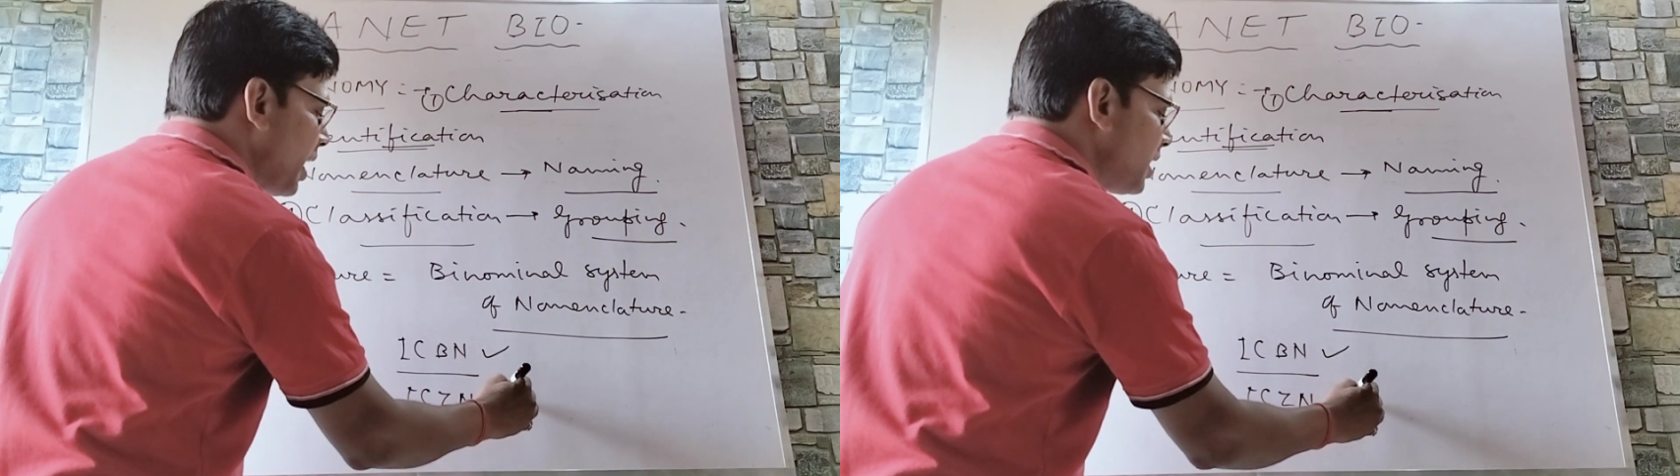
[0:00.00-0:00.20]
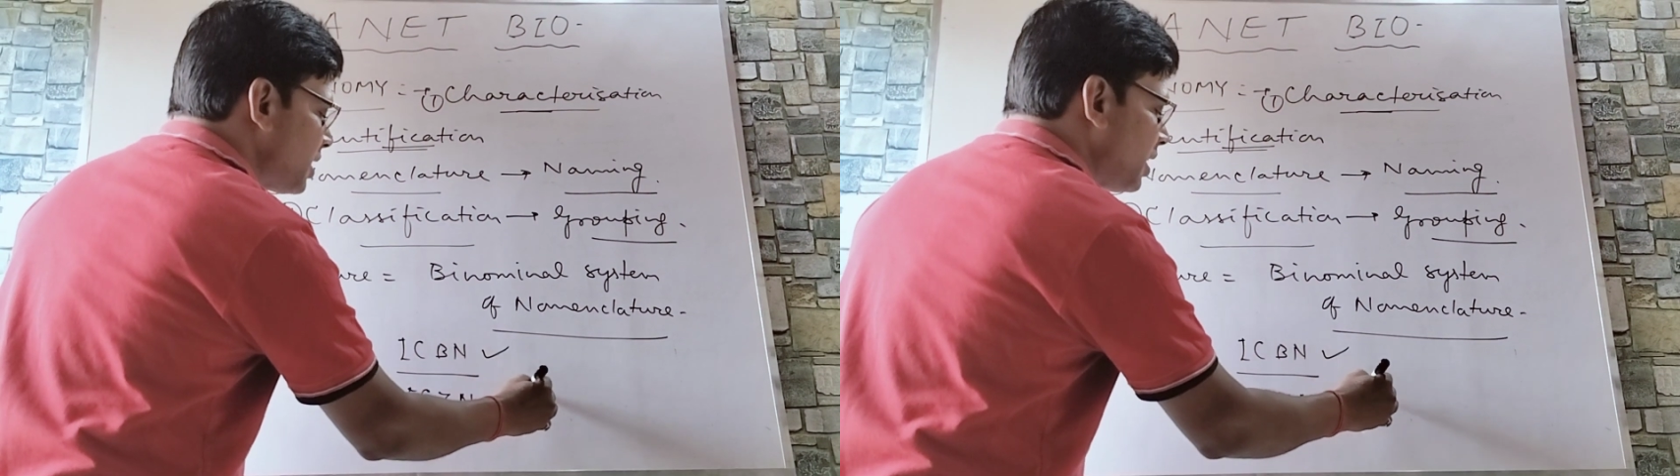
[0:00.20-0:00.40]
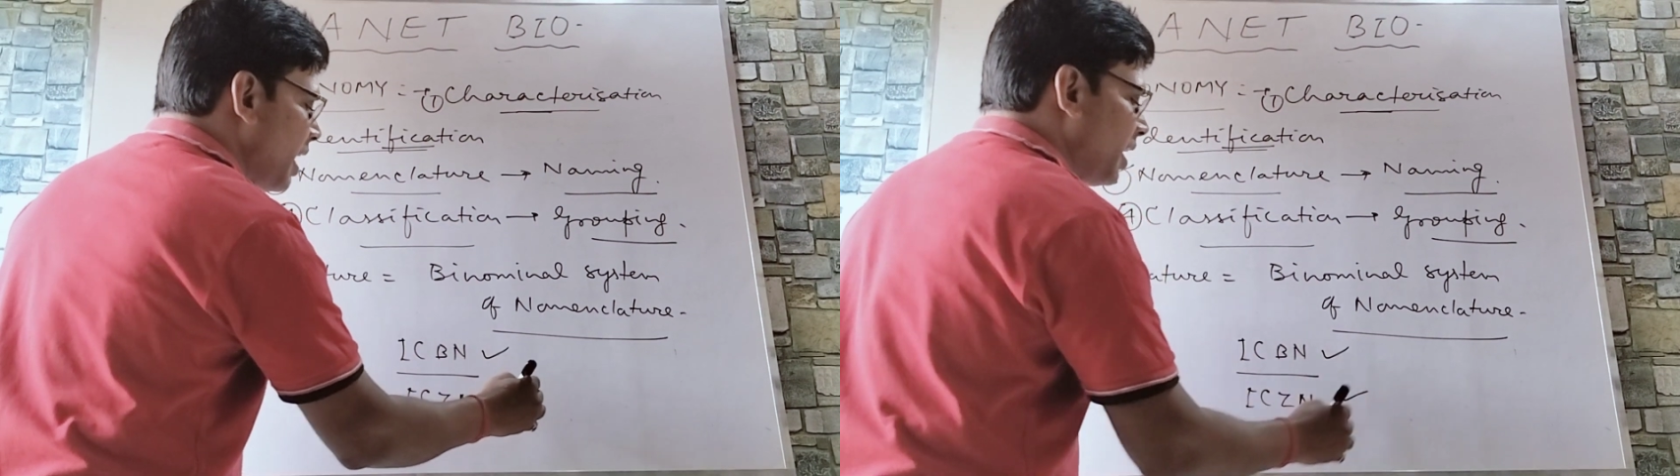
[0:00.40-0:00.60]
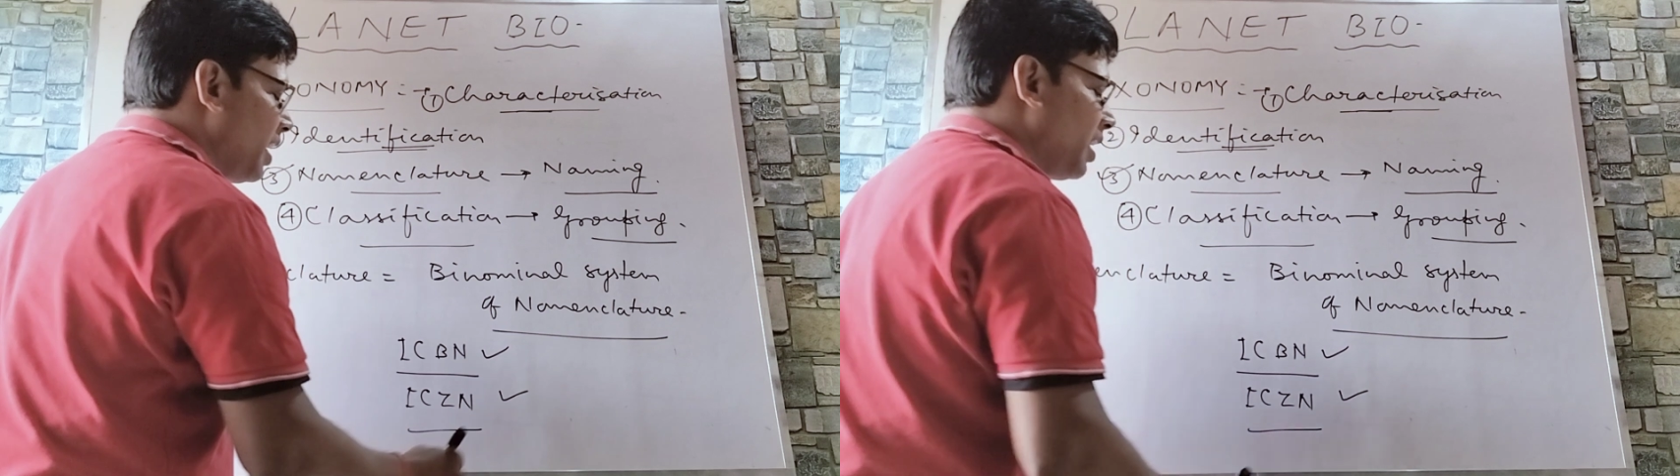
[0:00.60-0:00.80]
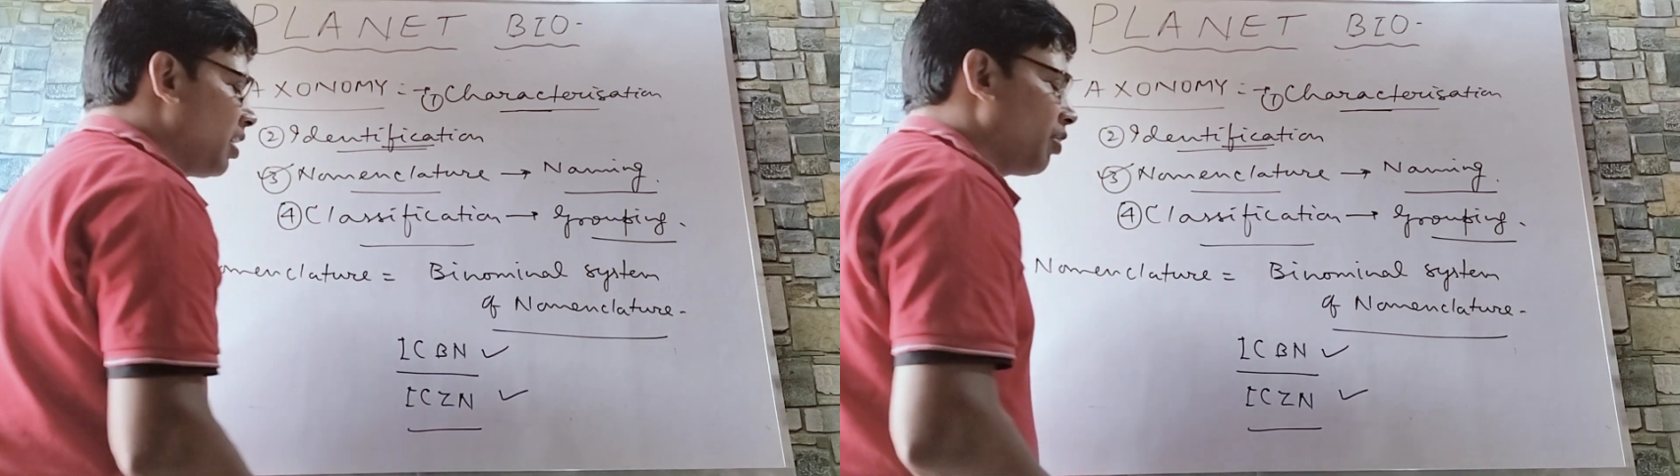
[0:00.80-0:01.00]
and
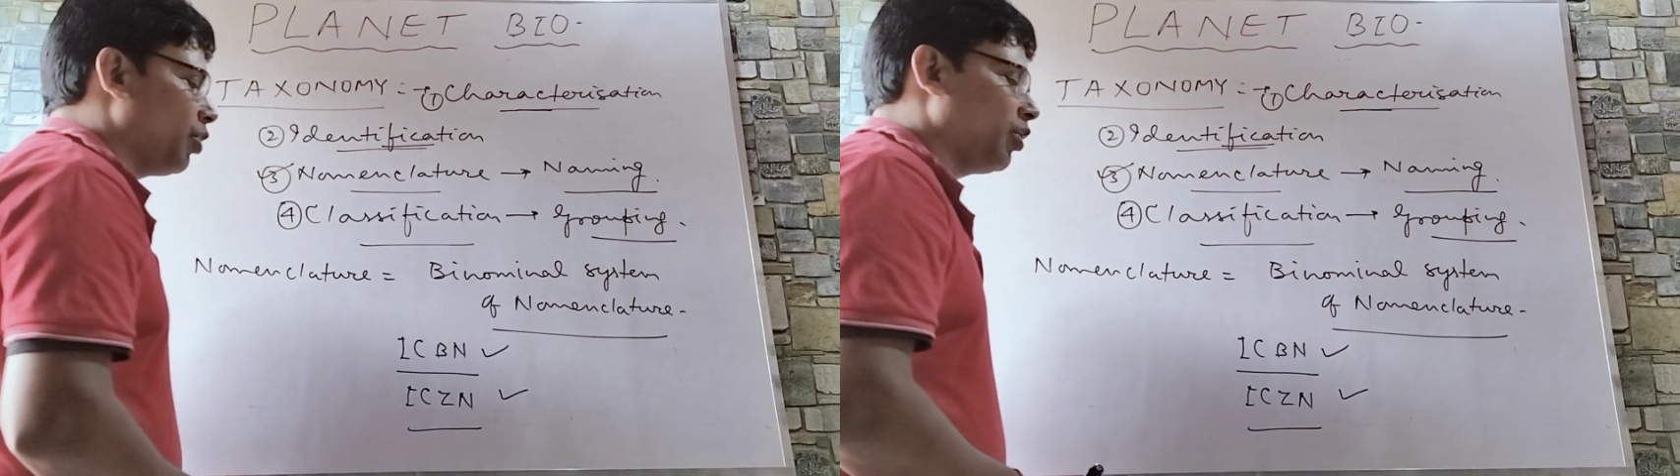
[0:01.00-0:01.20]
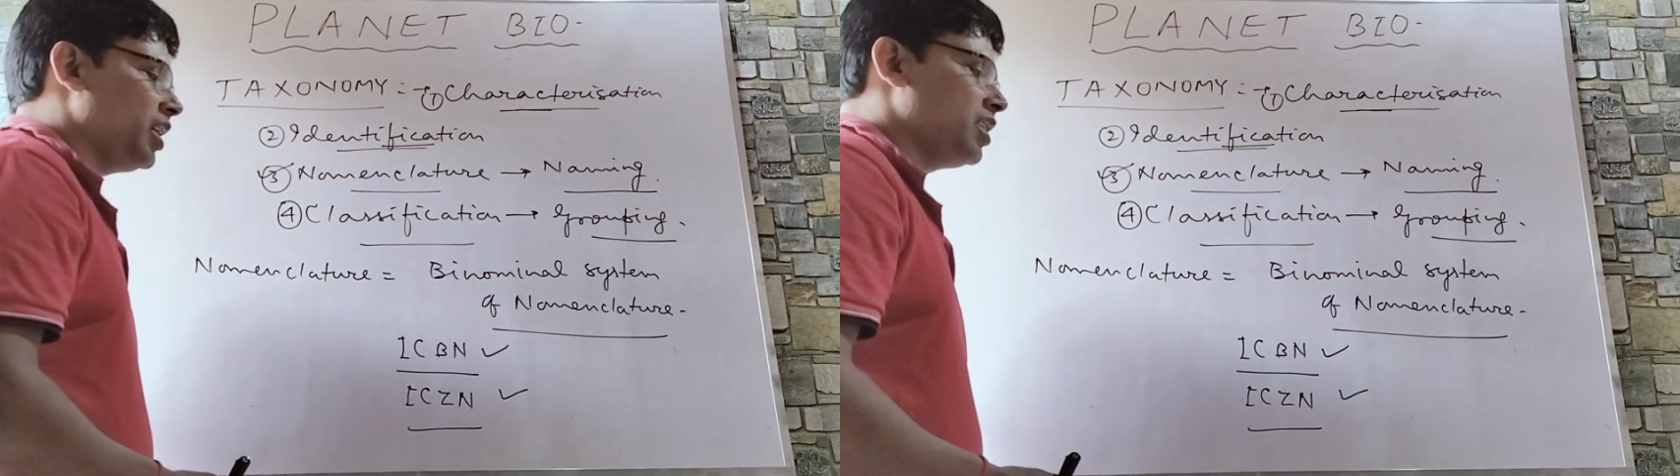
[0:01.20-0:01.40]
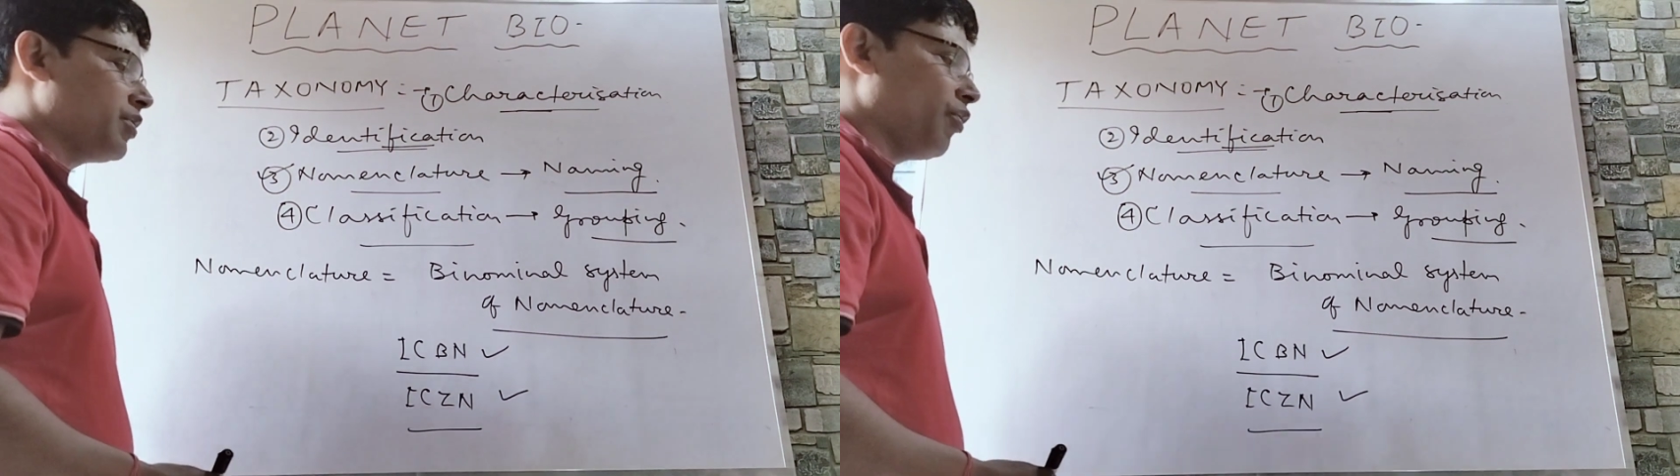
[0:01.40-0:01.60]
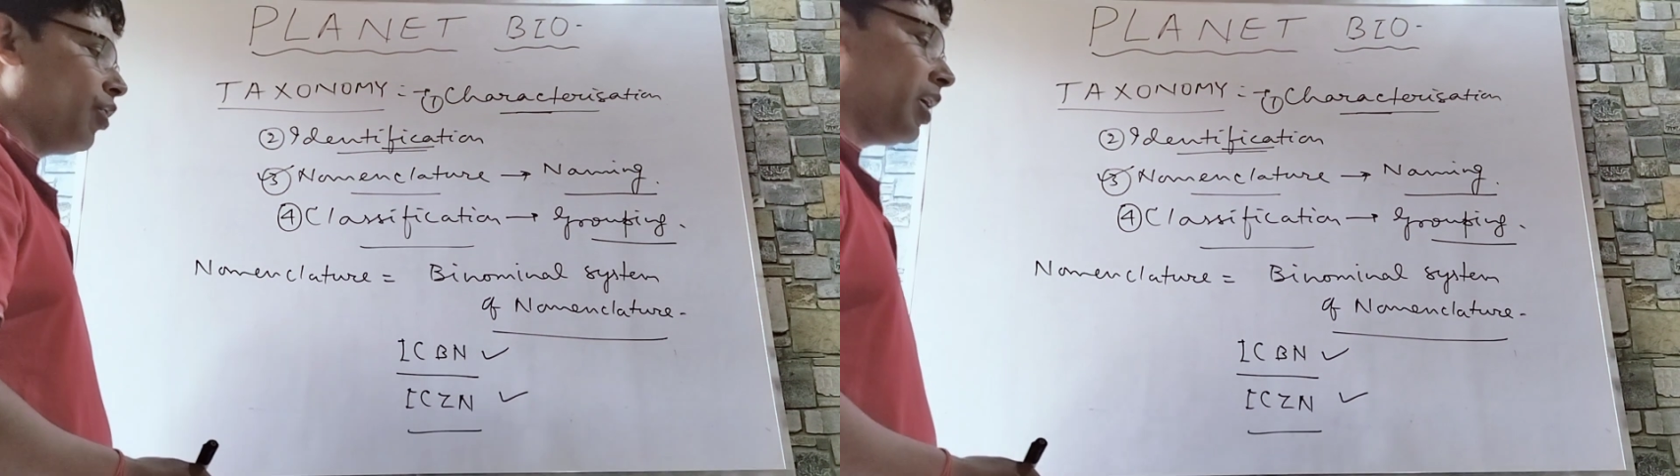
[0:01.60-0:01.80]
another one is for